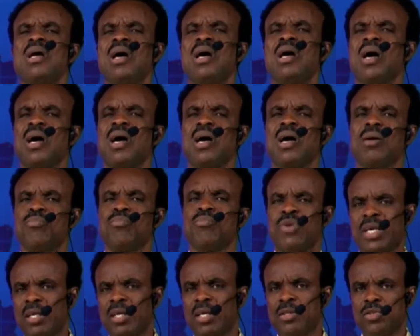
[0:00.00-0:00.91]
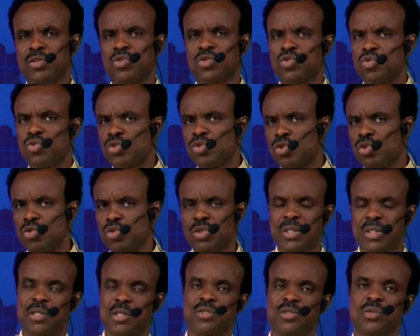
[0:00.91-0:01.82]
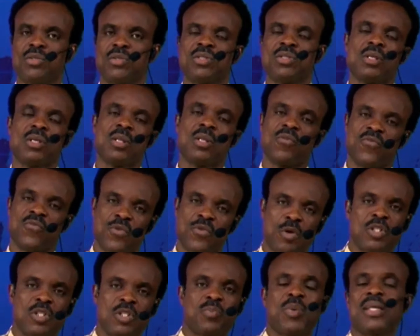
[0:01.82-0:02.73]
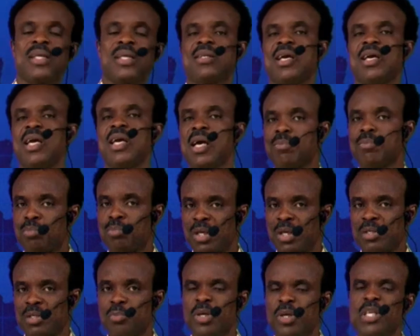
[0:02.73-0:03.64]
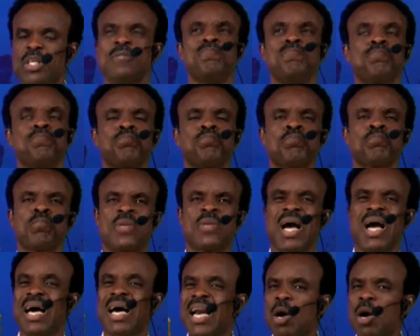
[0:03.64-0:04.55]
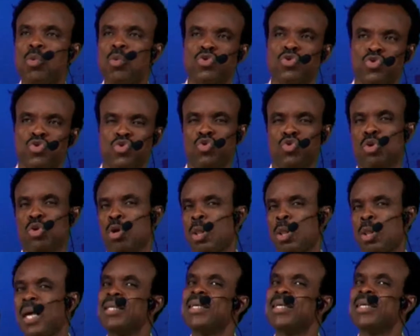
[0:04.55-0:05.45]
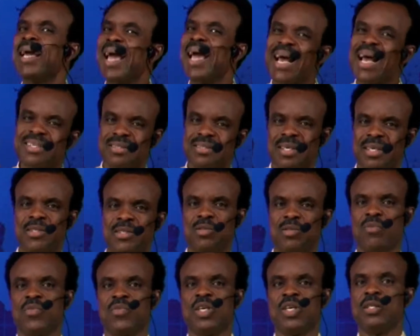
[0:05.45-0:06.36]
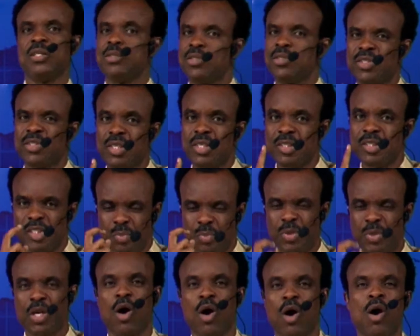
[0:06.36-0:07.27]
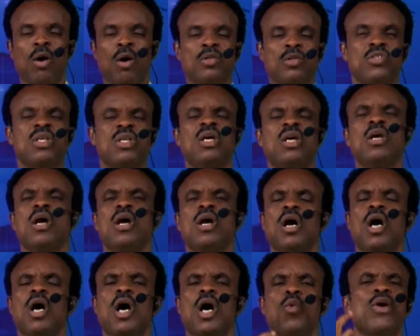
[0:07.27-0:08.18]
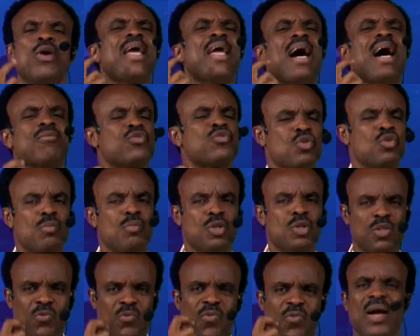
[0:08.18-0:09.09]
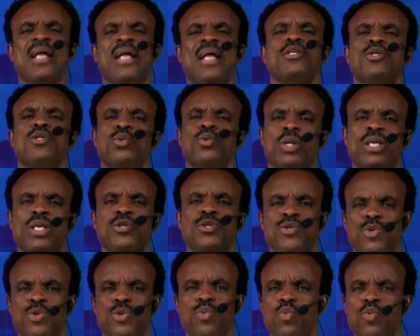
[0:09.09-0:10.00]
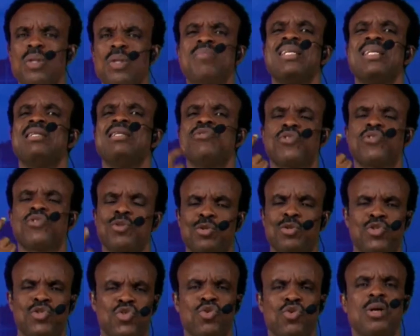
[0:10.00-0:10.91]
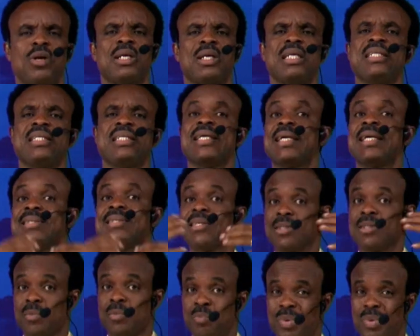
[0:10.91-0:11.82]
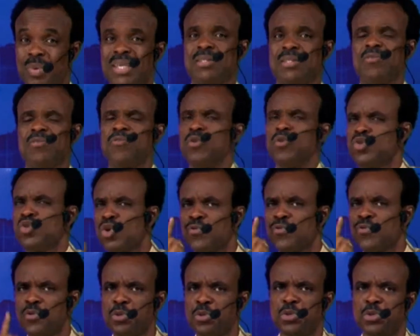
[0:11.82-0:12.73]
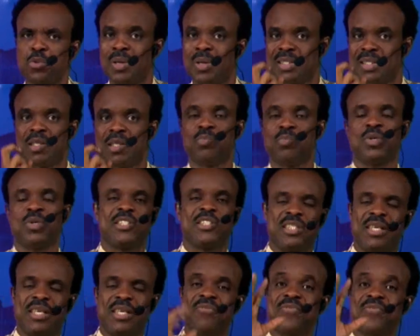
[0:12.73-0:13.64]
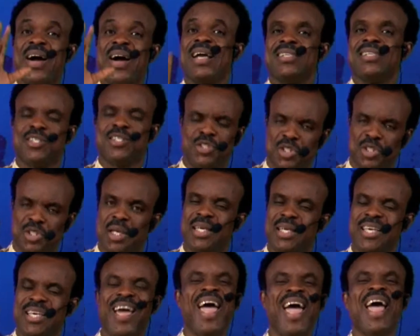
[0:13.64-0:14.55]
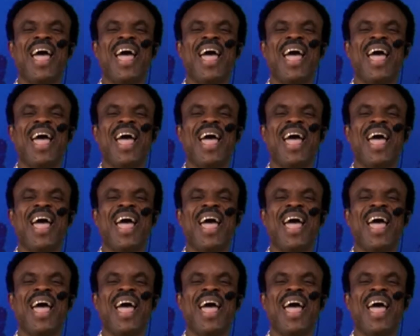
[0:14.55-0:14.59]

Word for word: uh, breaking it into two sessions, the first part A and part B. And I want you to know that the essence of this is because uh, we have so much value in you. We believe so strongly that there's a better future for you as a person financially.